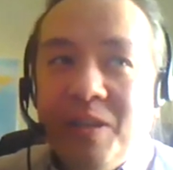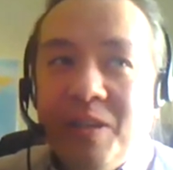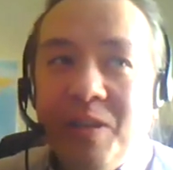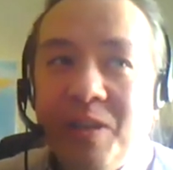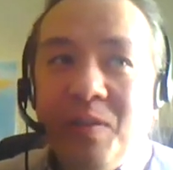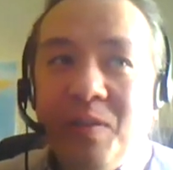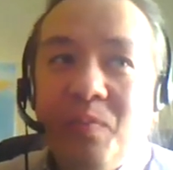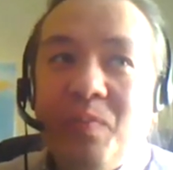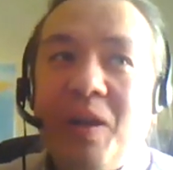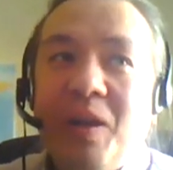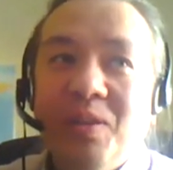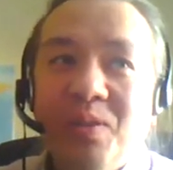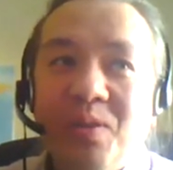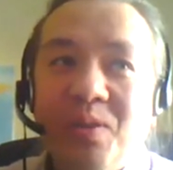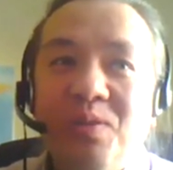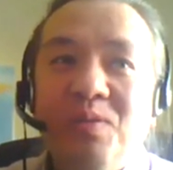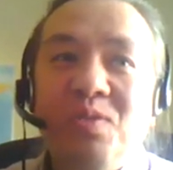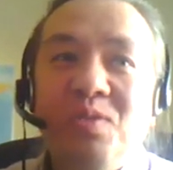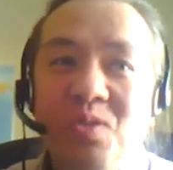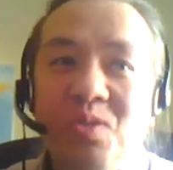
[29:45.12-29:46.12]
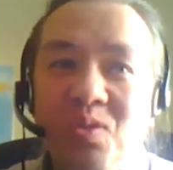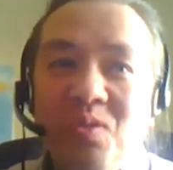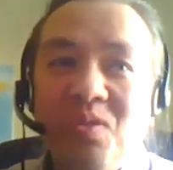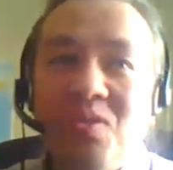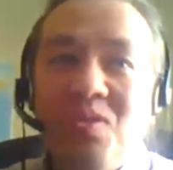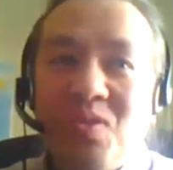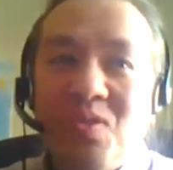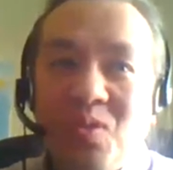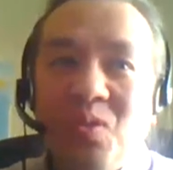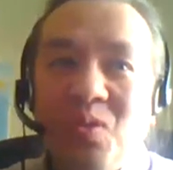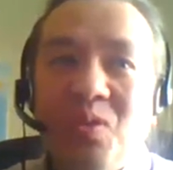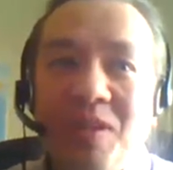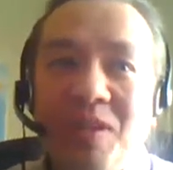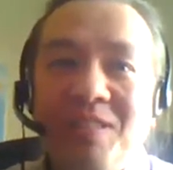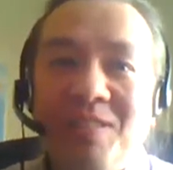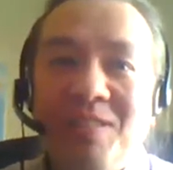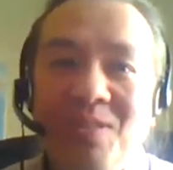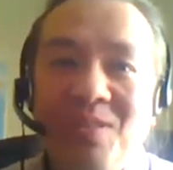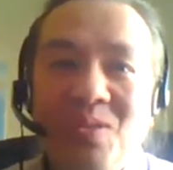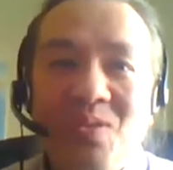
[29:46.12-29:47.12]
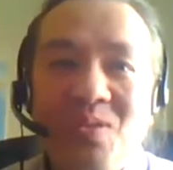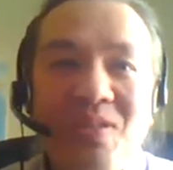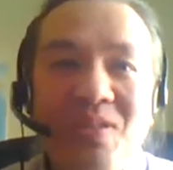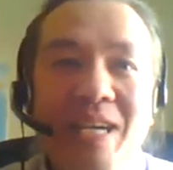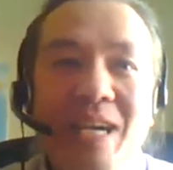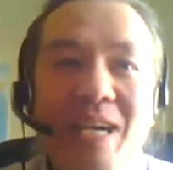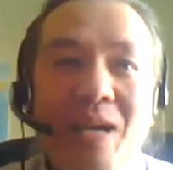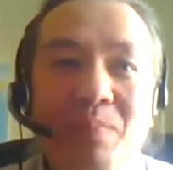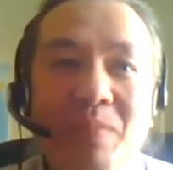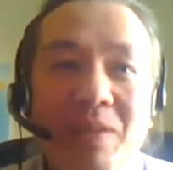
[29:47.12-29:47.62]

Yeah. a lot of students do like to use the app,